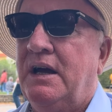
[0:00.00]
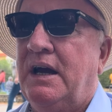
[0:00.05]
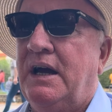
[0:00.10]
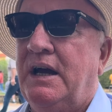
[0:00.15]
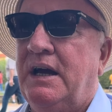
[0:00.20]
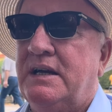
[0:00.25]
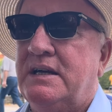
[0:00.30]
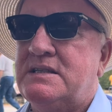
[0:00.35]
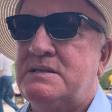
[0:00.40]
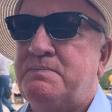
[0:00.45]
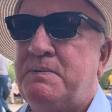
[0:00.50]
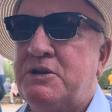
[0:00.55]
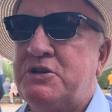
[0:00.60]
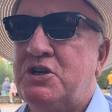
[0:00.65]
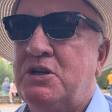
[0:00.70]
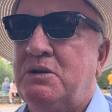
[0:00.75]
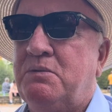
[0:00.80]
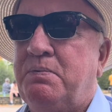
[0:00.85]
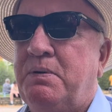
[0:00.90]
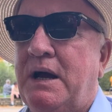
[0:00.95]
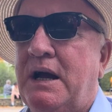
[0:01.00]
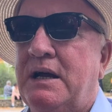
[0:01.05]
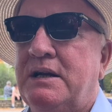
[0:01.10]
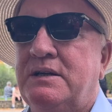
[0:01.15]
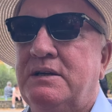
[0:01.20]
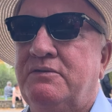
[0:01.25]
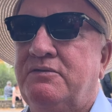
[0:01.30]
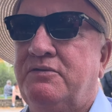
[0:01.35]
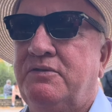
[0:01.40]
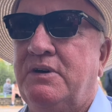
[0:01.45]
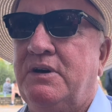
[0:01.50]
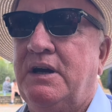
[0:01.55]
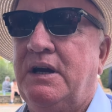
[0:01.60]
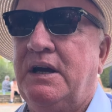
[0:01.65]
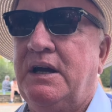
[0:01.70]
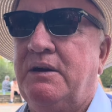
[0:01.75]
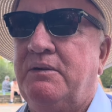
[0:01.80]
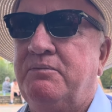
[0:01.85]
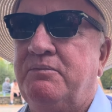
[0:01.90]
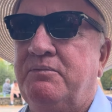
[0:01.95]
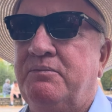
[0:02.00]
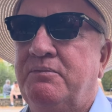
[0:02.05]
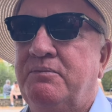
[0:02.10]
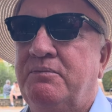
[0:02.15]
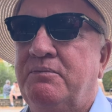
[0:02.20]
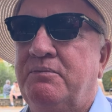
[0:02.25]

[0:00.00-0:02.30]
a special part of um,